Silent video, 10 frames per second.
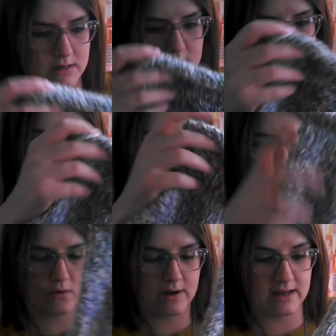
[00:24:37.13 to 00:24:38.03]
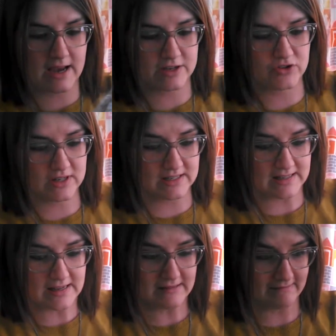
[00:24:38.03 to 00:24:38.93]
So as you can
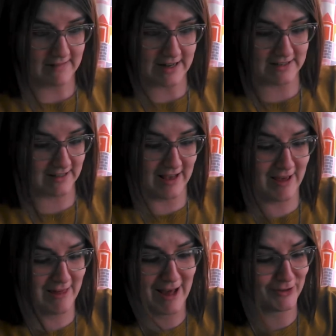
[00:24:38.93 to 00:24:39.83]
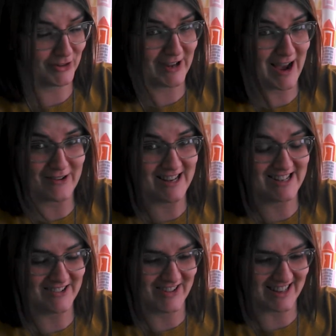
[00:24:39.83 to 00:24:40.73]
see, that's really how
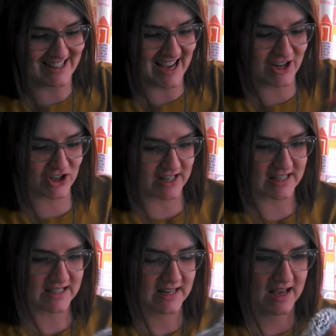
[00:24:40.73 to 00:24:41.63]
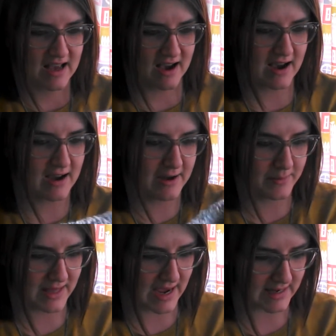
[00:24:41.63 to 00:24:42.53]
easy it was. I just
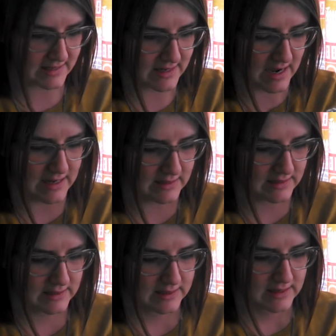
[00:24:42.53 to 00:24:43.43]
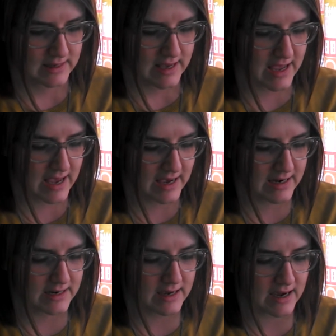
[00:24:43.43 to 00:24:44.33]
cast on,
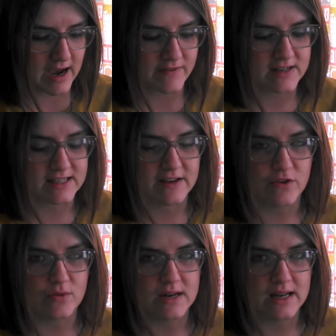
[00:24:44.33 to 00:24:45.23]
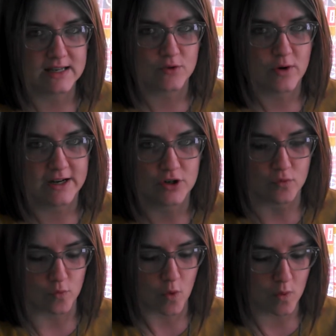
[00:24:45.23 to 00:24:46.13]
and obviously if you knit, it's going to
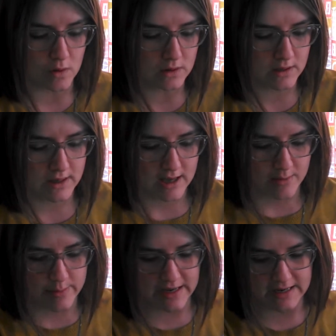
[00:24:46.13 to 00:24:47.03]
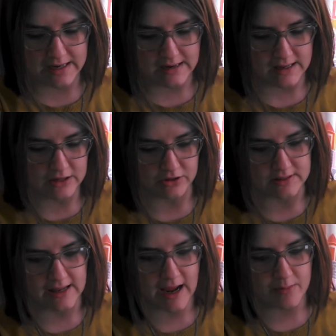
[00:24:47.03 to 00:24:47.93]
roll, but it
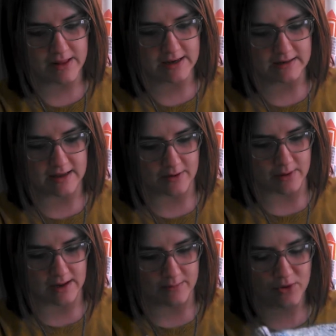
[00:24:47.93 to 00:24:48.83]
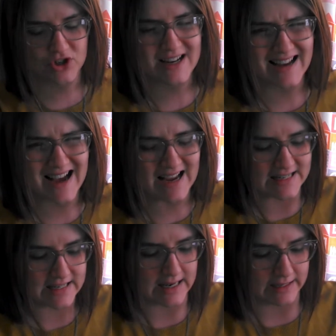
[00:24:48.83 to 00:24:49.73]
looks like I planned it that way, which
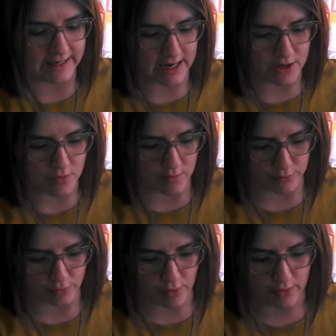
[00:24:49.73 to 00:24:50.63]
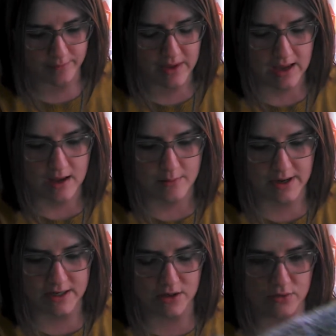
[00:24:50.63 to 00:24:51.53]
I did, like I knew it would roll,
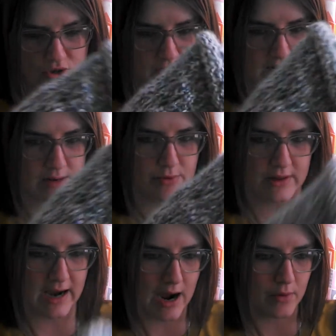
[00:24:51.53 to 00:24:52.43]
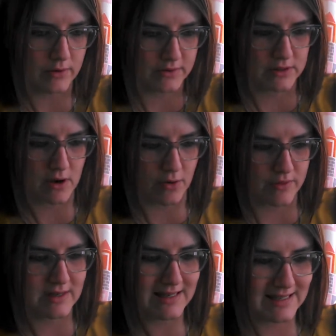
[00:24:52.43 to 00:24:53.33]
but you just end up with a cowl.
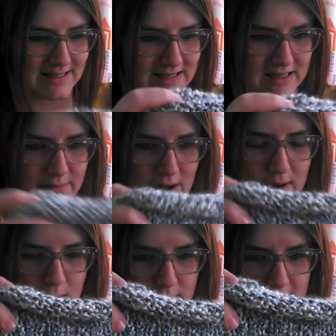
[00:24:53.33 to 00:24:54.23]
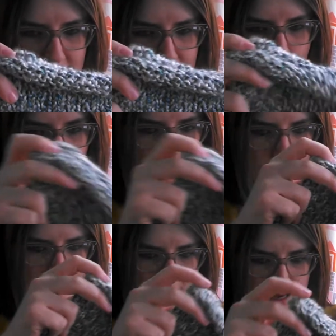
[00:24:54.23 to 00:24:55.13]
So this is about how big a cowl
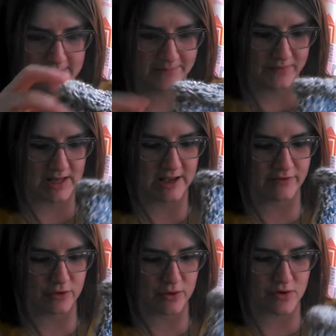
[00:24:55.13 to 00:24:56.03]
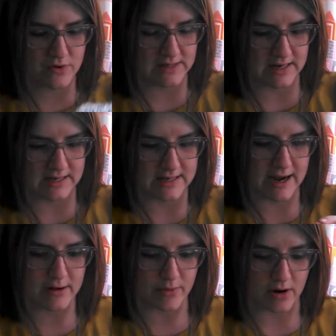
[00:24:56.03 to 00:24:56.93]
will be if you use an
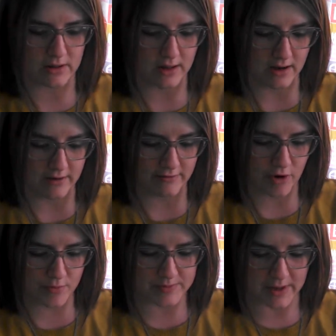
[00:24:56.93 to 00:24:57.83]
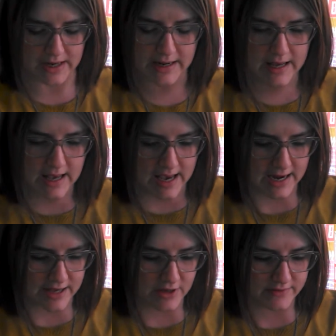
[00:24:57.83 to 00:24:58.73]
entire ball of homespun.
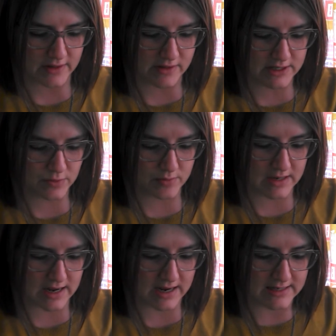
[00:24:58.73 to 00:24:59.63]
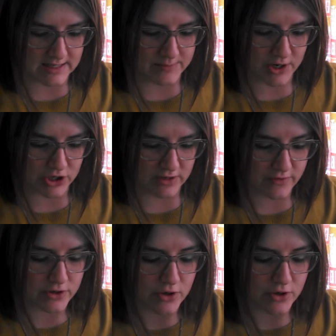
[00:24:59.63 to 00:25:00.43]
And I thought that this would be nice, especially for